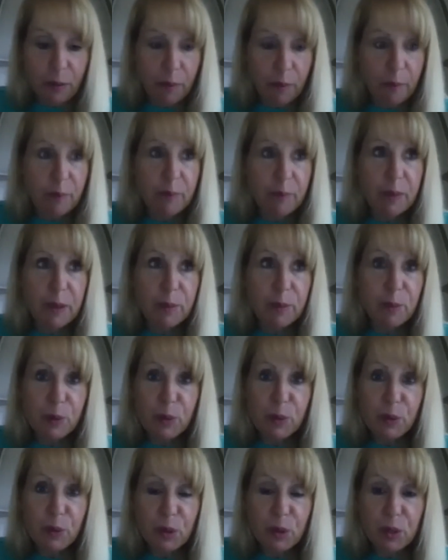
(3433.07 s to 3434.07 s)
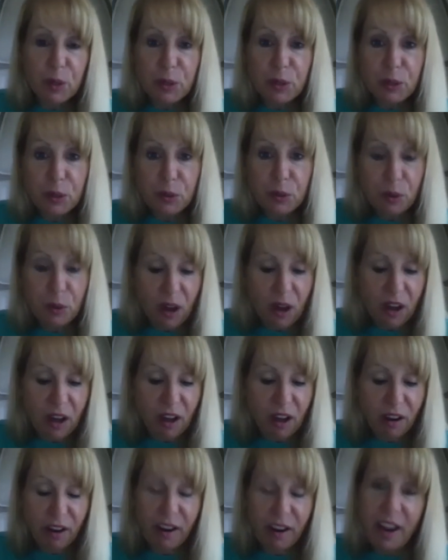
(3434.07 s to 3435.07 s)
people who
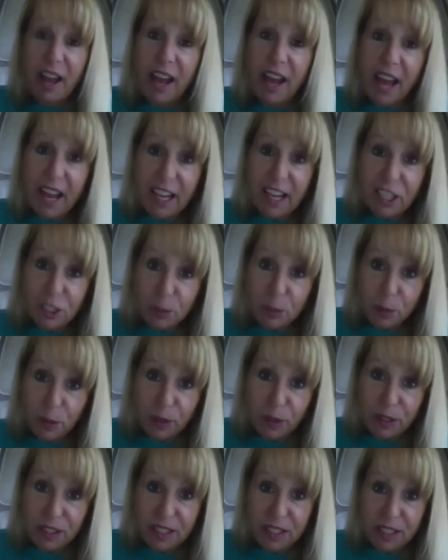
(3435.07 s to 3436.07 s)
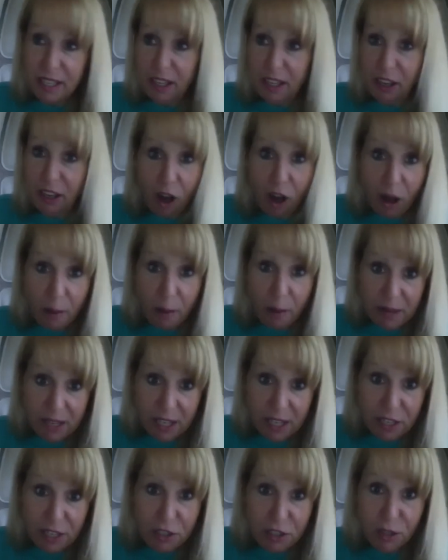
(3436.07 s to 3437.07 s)
are experts in
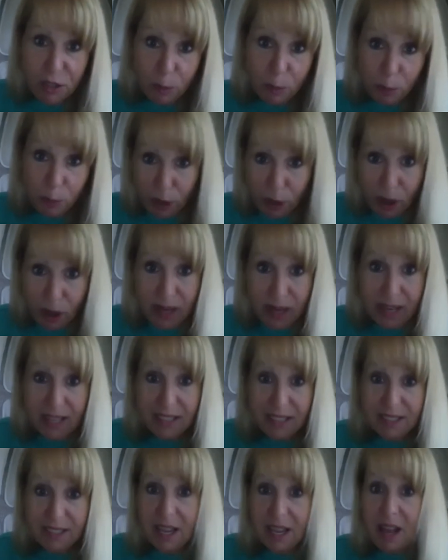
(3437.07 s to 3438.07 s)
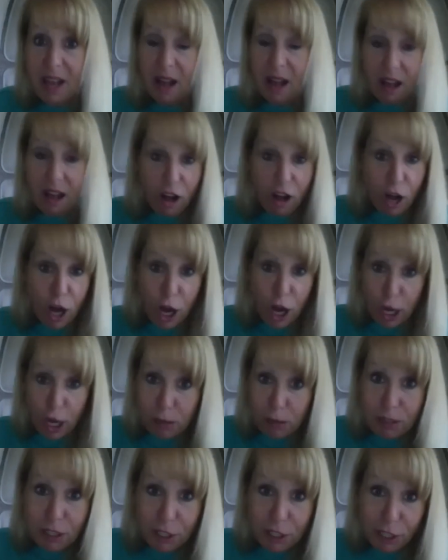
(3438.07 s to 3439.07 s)
combination products, uh,
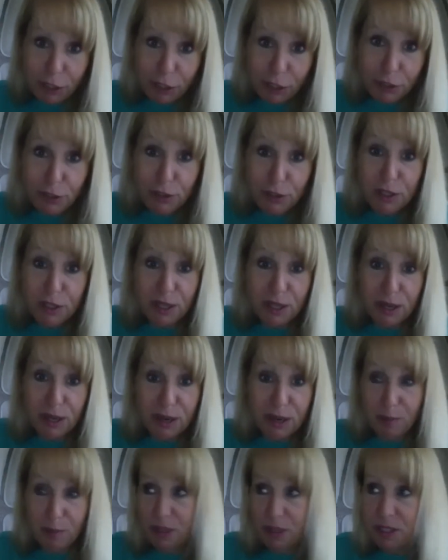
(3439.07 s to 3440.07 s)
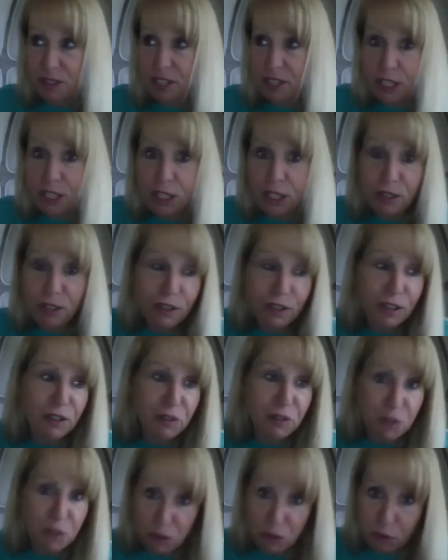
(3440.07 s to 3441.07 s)
auto injectors in particular.
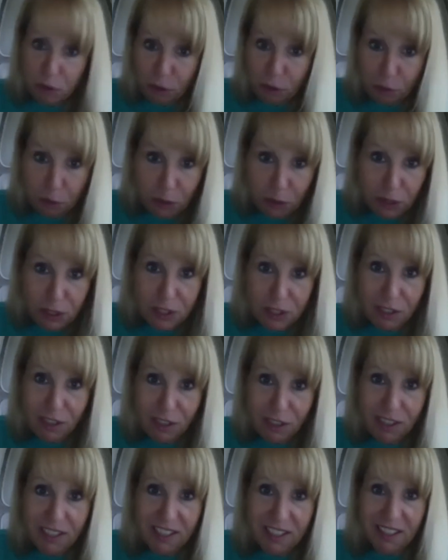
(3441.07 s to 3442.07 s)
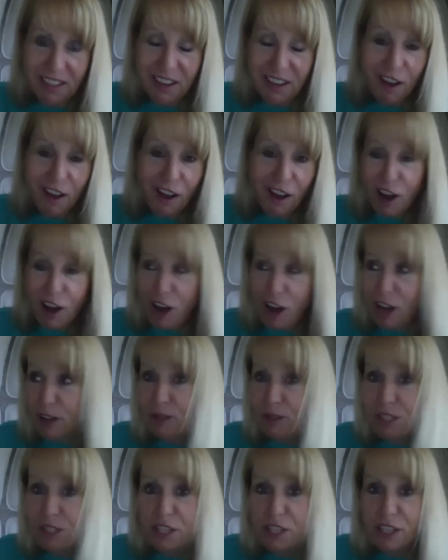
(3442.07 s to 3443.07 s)
We worked on an auto
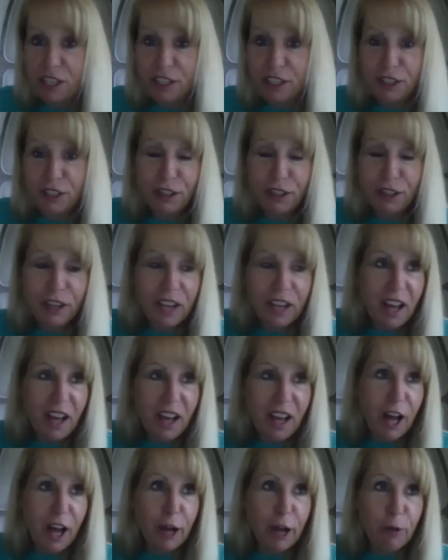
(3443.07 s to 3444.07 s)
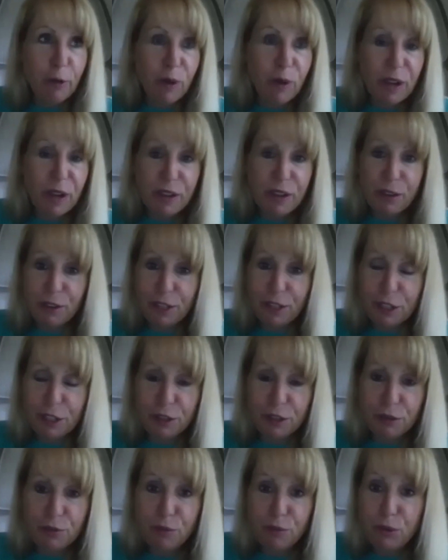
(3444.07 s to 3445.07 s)
injector, uh, whether
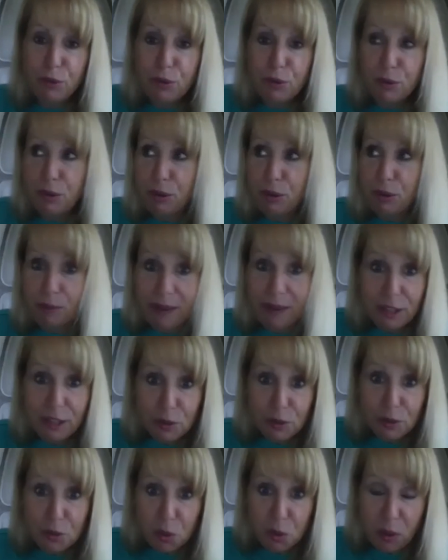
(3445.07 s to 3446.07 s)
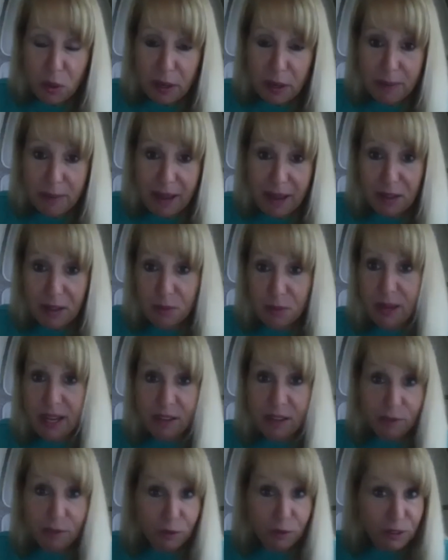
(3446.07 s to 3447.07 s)
it's through the regulatory
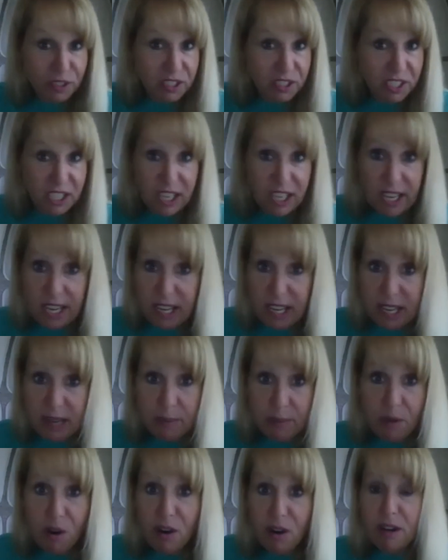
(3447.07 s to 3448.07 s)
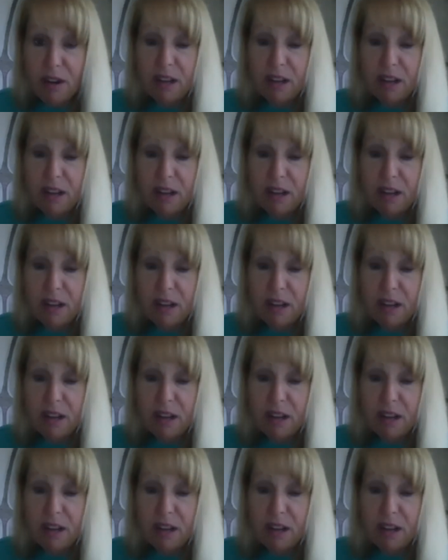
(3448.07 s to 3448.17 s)
pathway for CE mark,